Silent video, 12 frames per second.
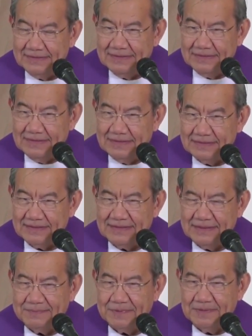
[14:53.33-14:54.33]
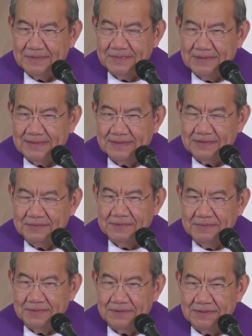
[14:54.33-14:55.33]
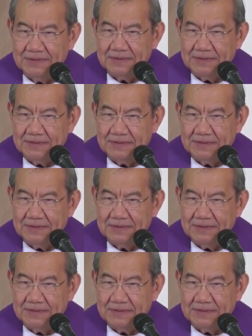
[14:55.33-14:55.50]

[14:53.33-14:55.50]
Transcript: sana po we learn to be more